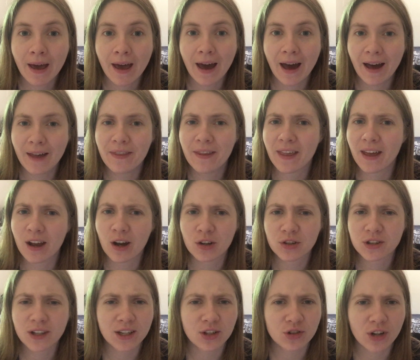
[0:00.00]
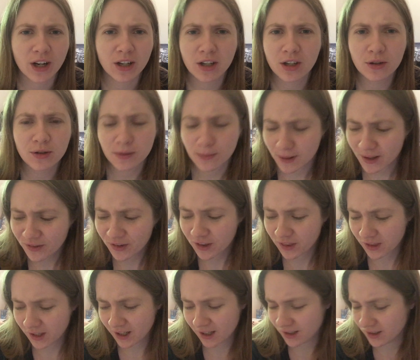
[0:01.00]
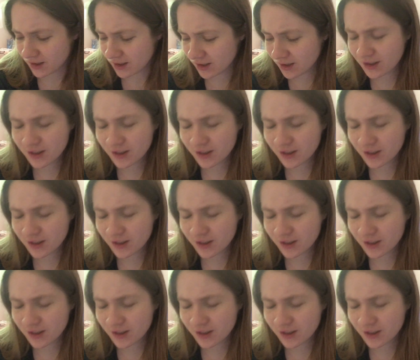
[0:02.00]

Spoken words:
And then I also like tried to do some different things.